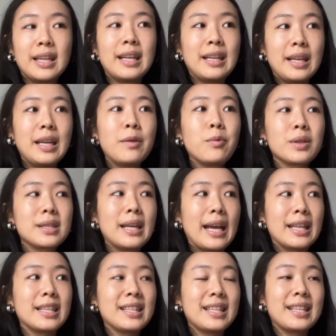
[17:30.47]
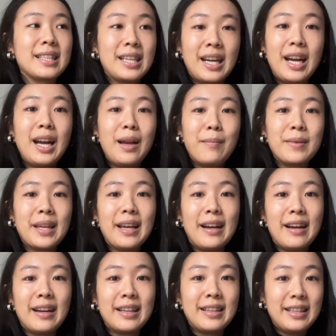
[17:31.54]
And it was at the time that
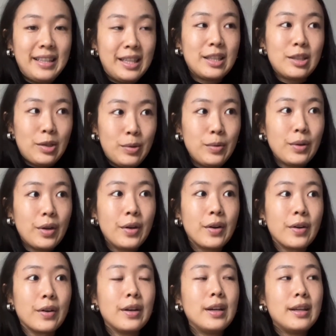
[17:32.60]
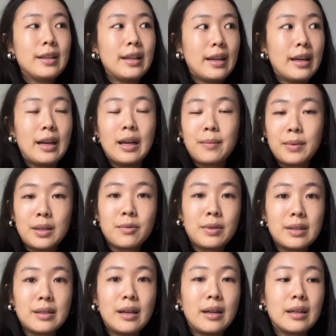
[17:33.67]
I told her that I'm going to
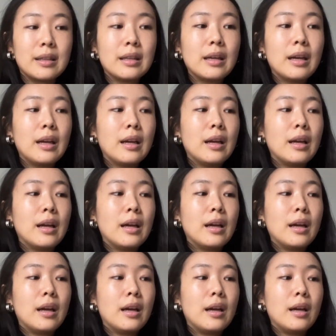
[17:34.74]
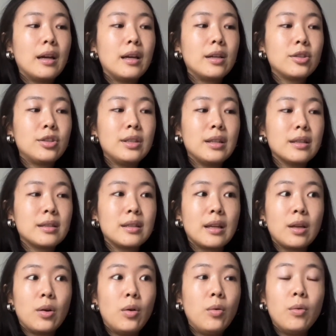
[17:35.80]
resign. She then said,
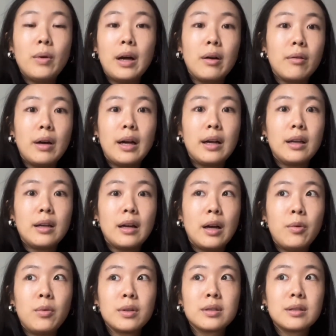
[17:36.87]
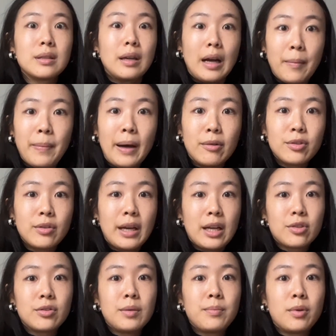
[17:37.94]
oh wow, I was about to
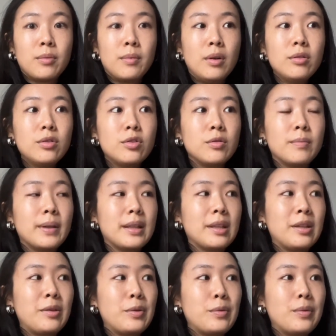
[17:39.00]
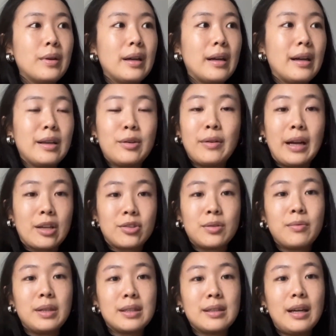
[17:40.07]
actually promote you, but you actually
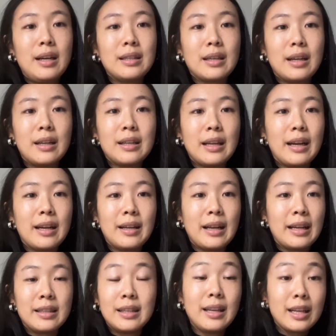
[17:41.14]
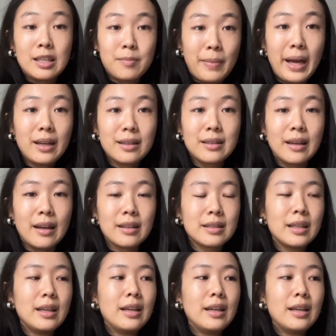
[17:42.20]
resigned. I didn't expect that.